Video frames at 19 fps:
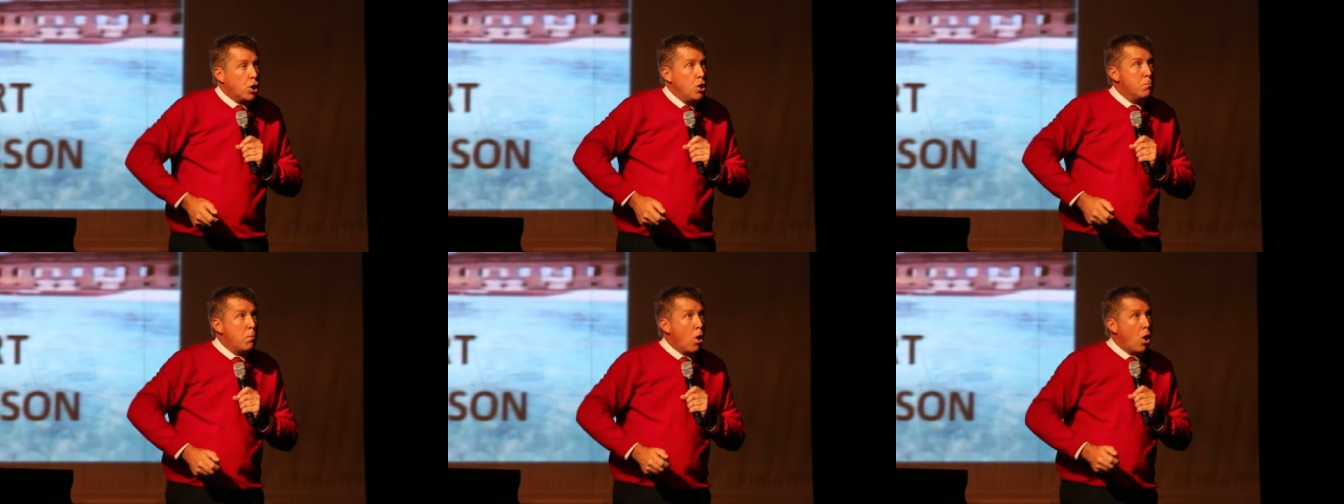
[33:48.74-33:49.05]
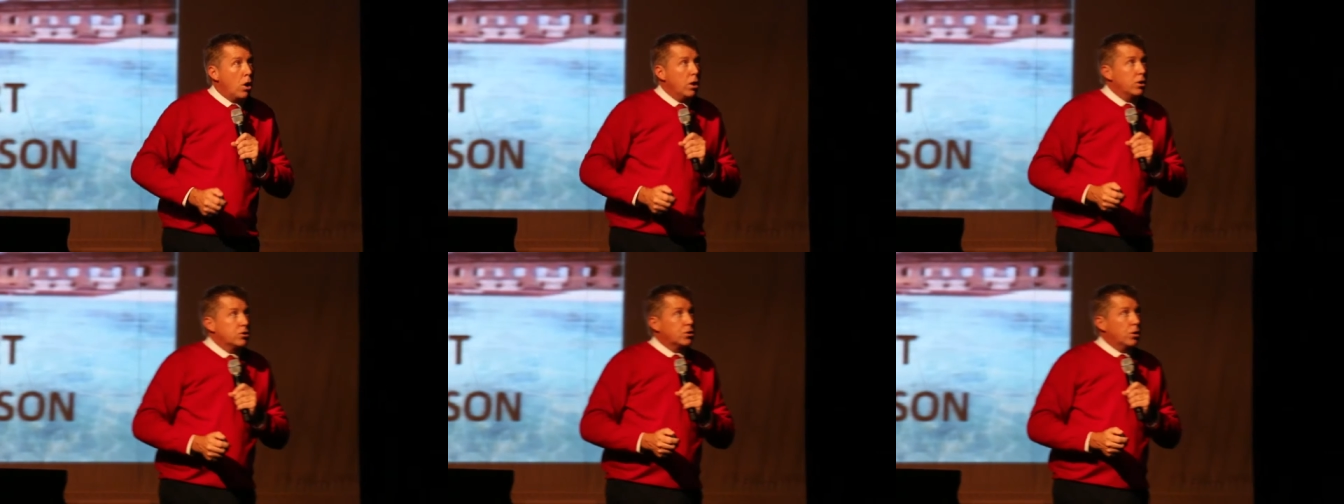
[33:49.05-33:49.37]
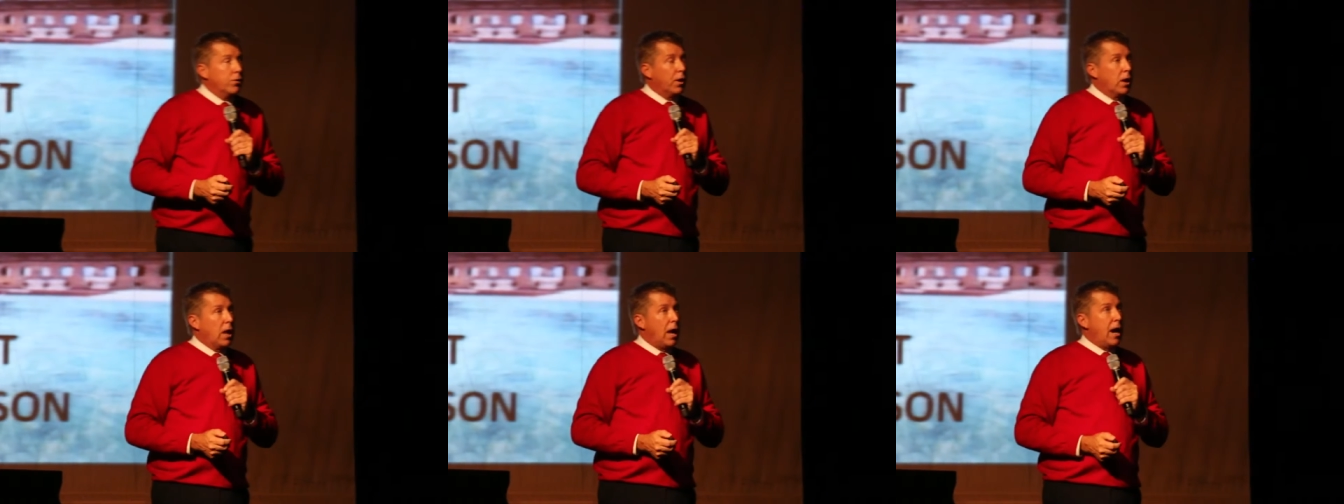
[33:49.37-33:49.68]
two
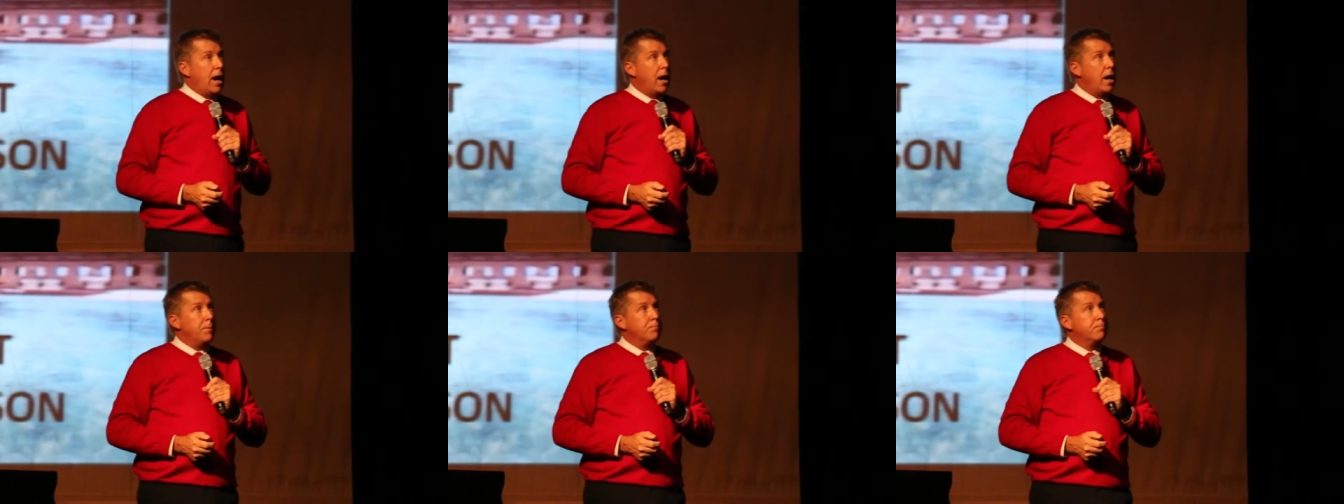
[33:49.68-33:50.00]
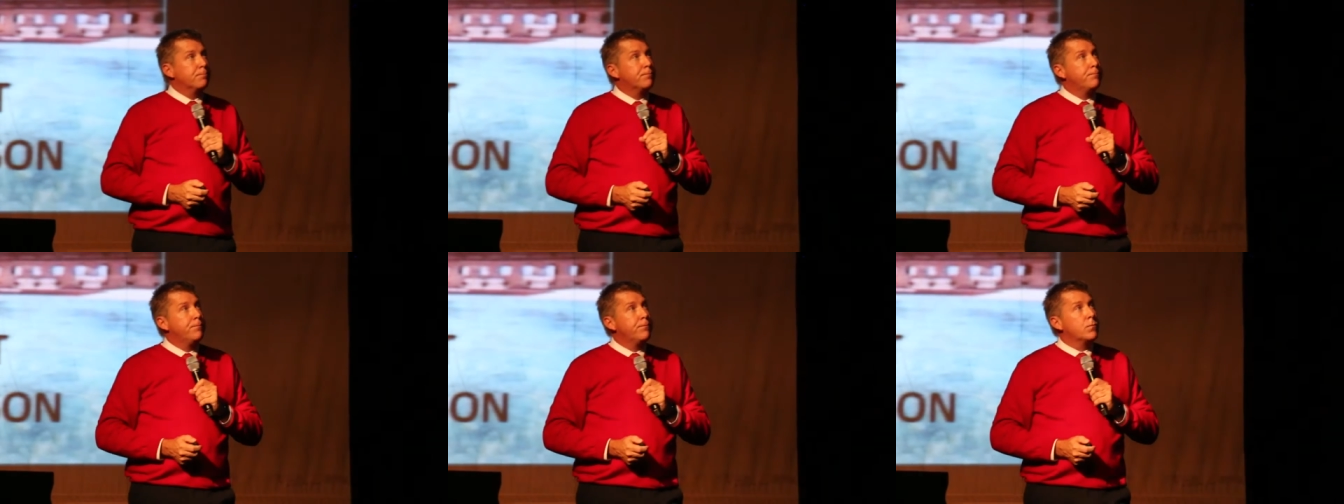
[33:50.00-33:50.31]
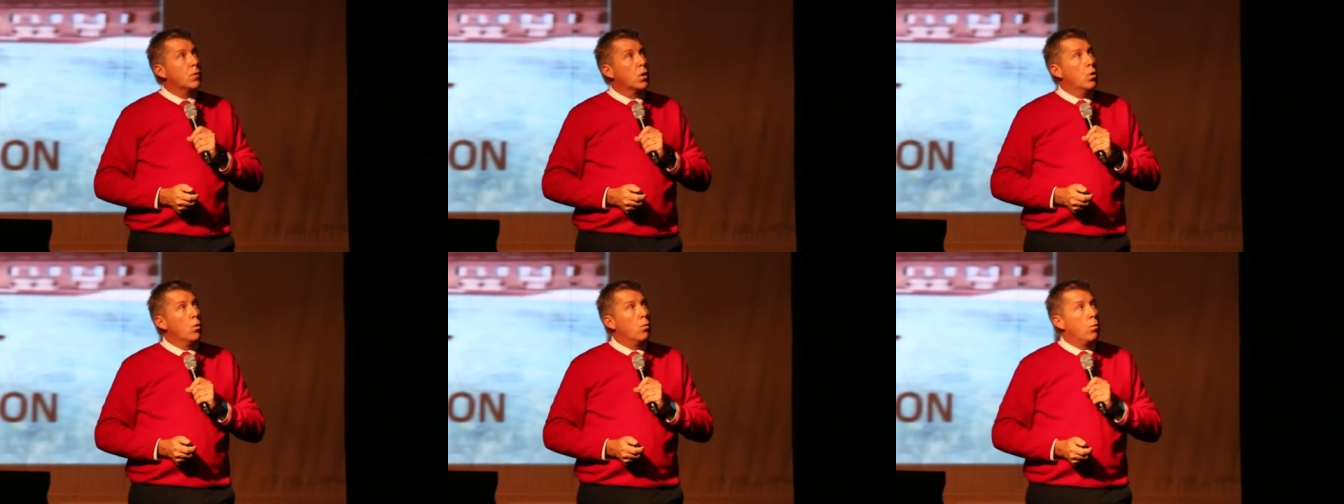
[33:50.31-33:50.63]
marlins on the line,
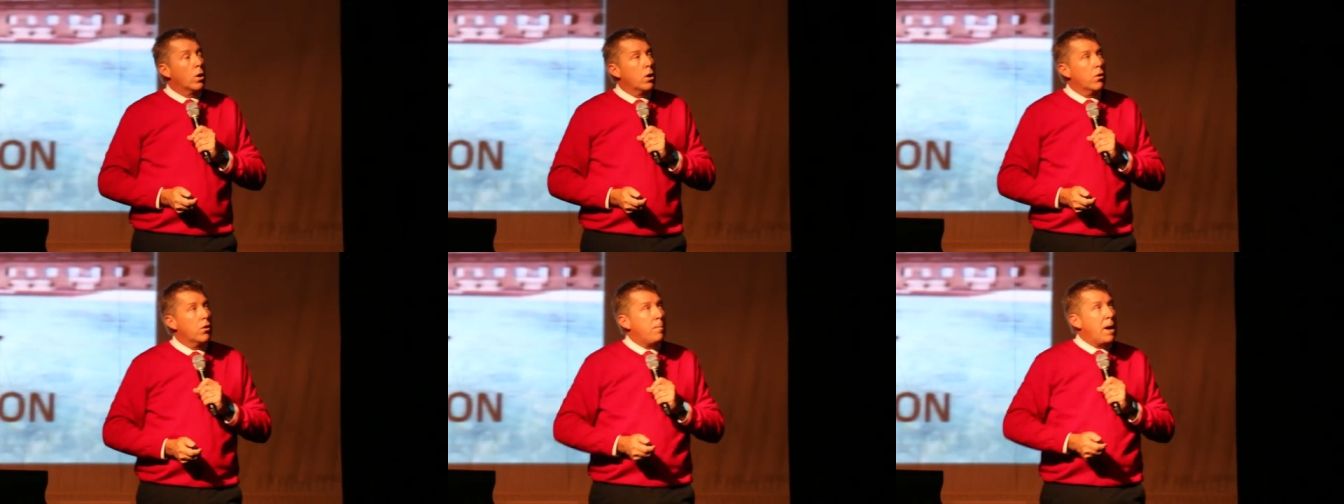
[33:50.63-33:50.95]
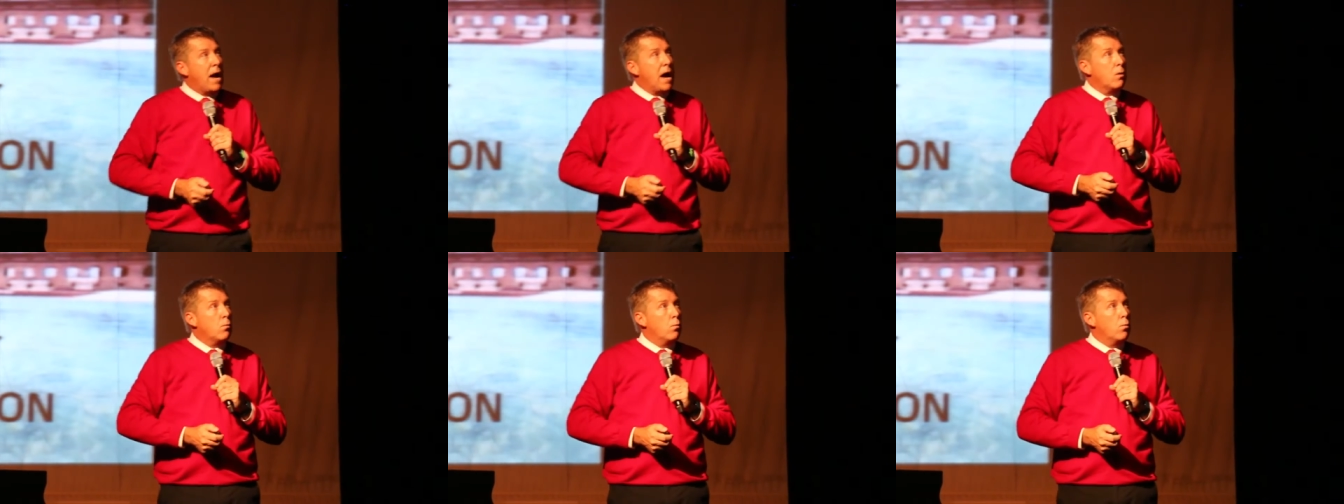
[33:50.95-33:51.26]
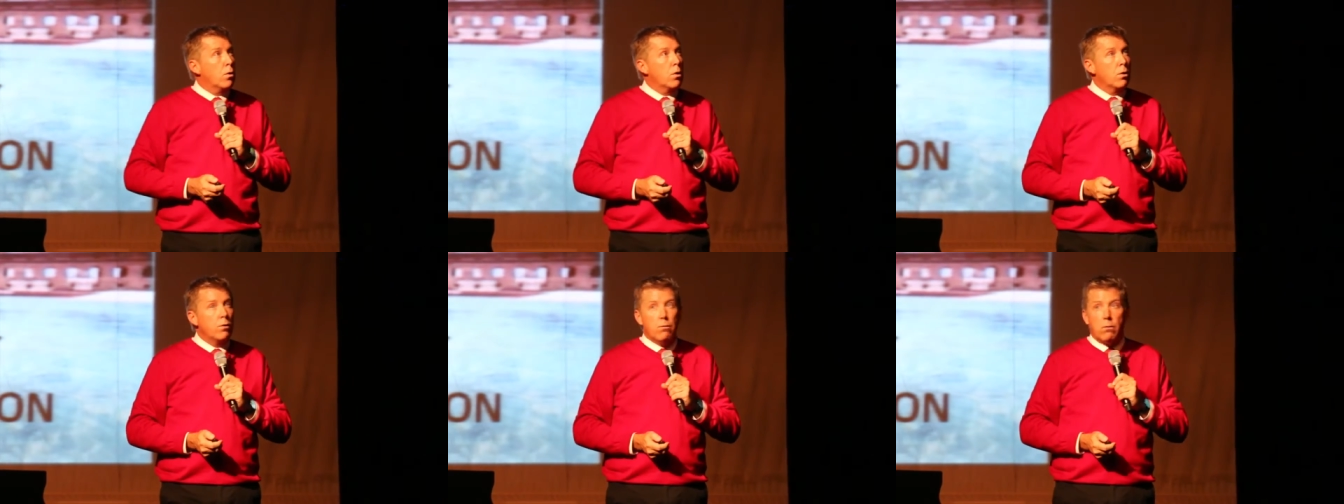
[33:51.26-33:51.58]
one on the
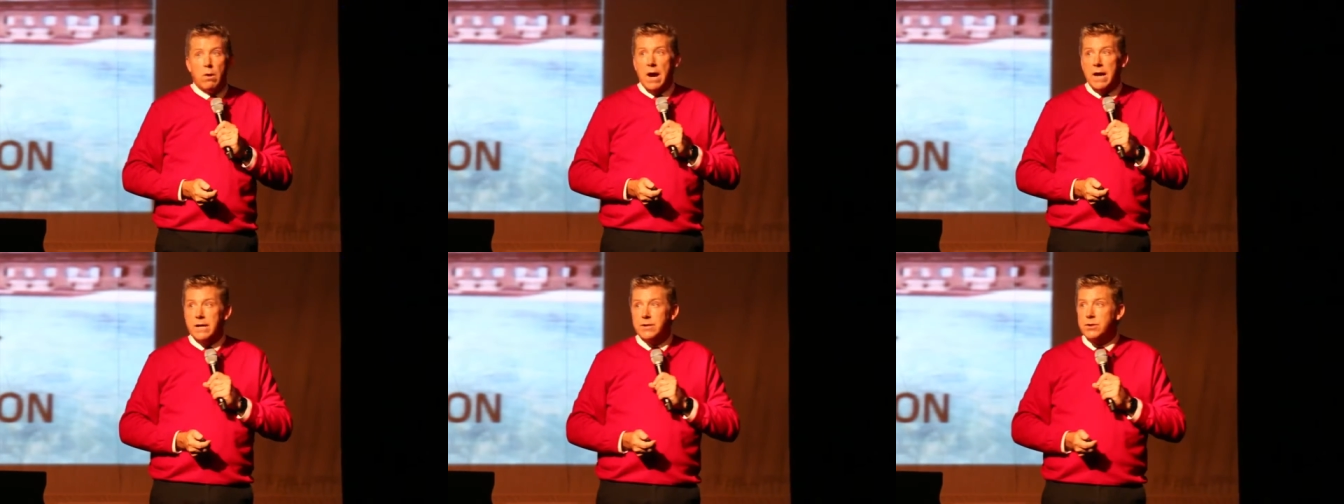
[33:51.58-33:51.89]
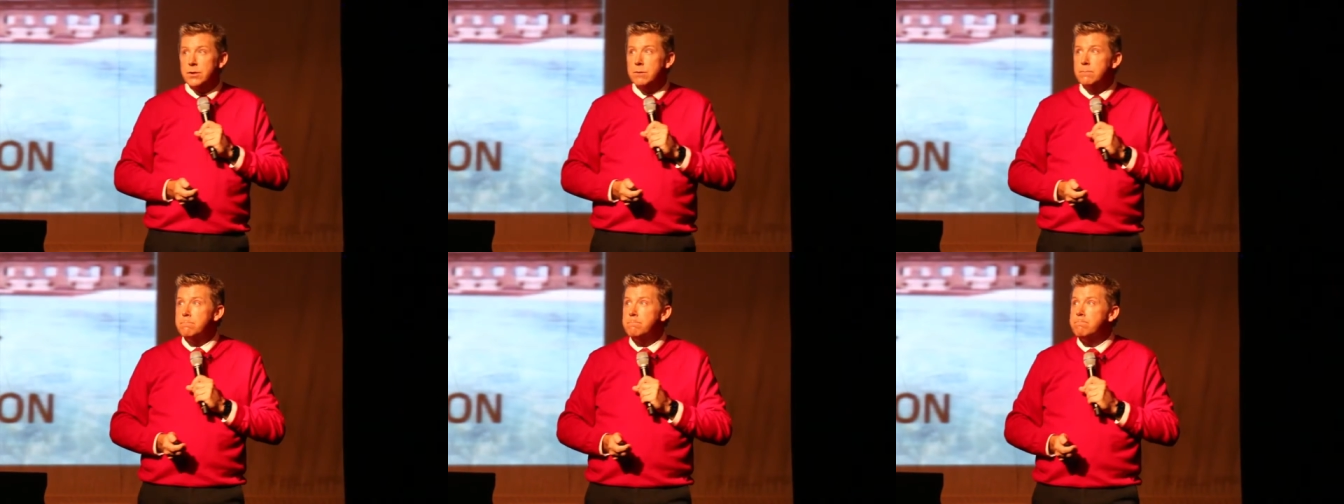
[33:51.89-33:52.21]
back, one on the right.